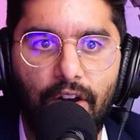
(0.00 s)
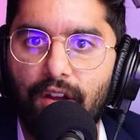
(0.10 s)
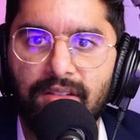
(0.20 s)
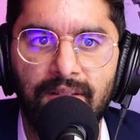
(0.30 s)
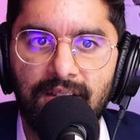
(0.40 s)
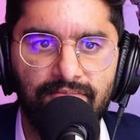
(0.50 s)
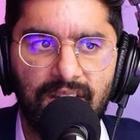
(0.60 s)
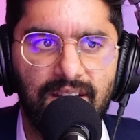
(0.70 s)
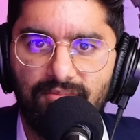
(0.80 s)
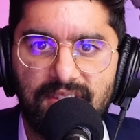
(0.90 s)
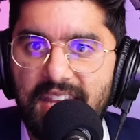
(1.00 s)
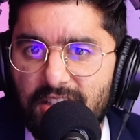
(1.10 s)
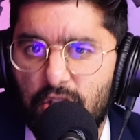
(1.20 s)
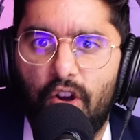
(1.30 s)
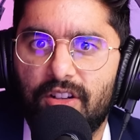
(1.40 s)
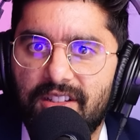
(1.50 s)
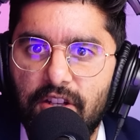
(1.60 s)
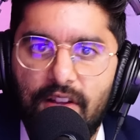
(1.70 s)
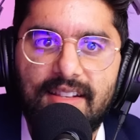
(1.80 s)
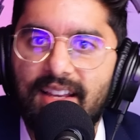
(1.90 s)
on TikTok. You
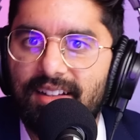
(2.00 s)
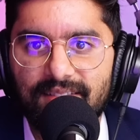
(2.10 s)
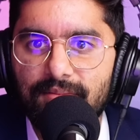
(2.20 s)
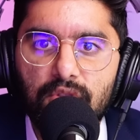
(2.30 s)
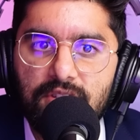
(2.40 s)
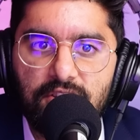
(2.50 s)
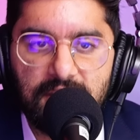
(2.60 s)
know, there's like musicians